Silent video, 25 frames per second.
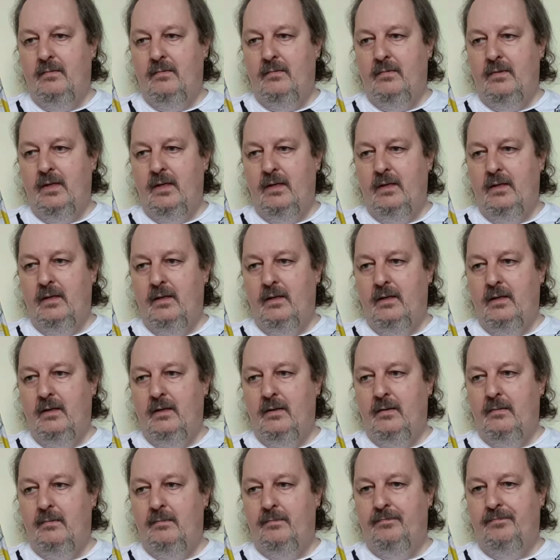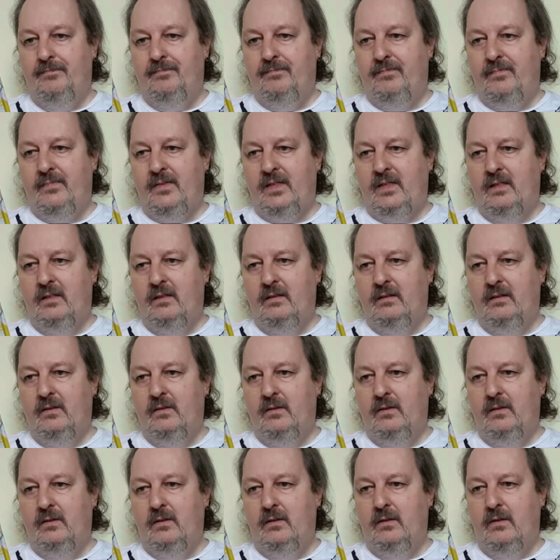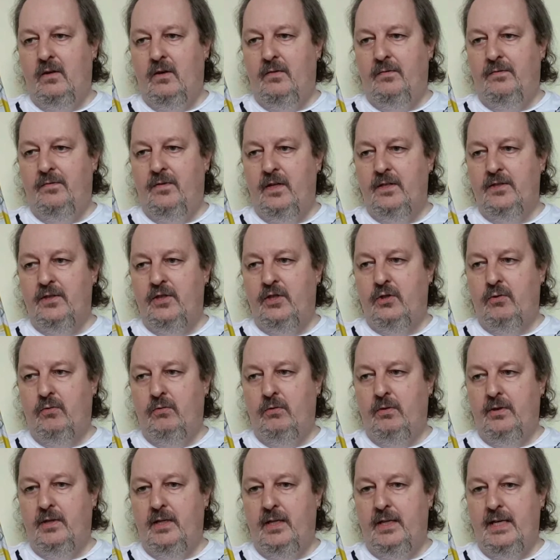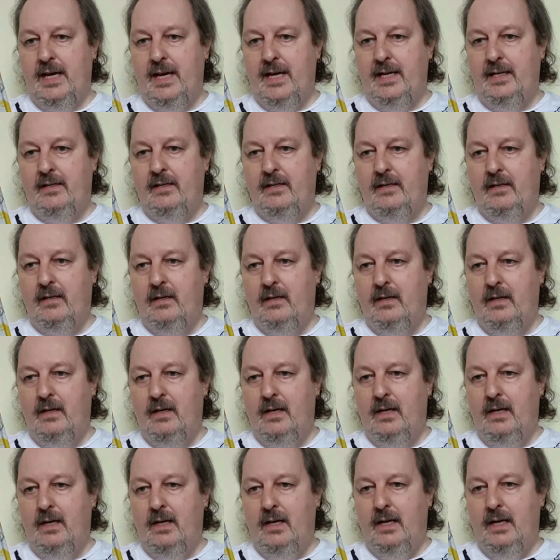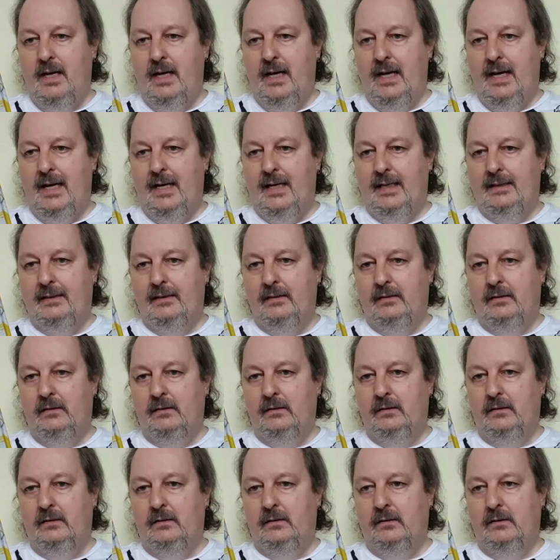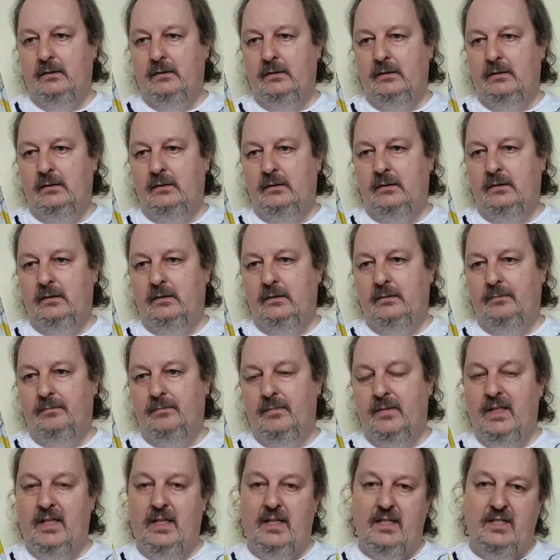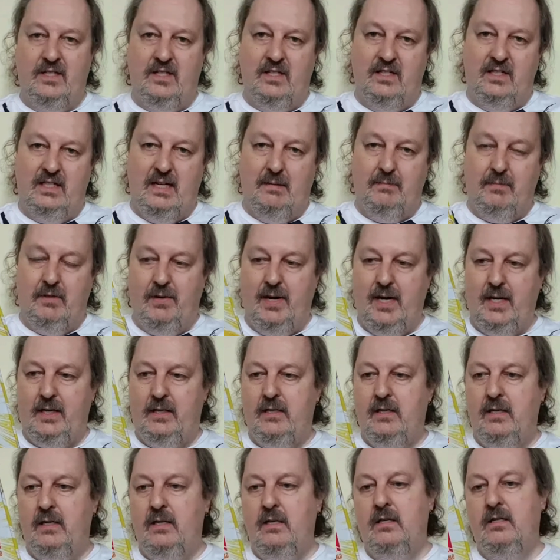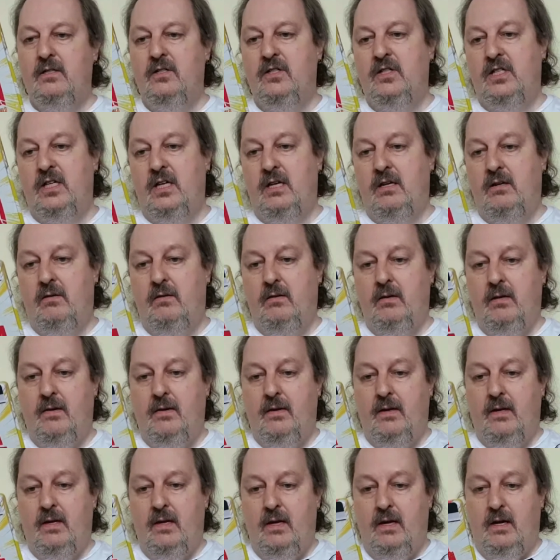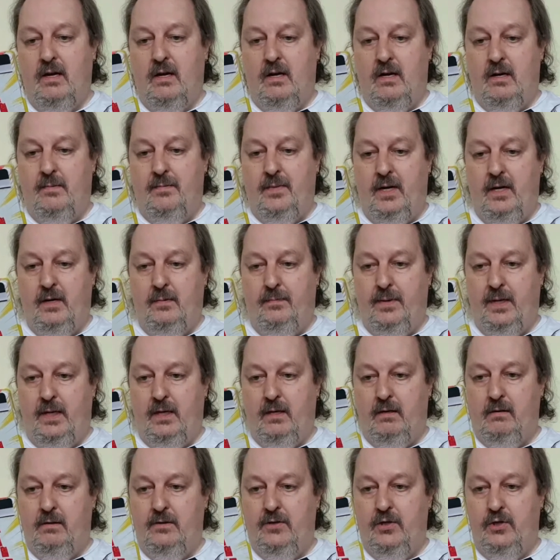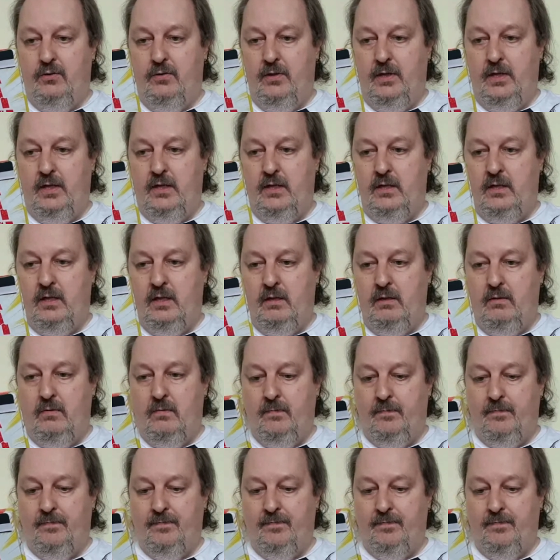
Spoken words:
the Hot Fuzz, Shaun of the Dead, and it's the same director, so I'm hoping I'll enjoy this too.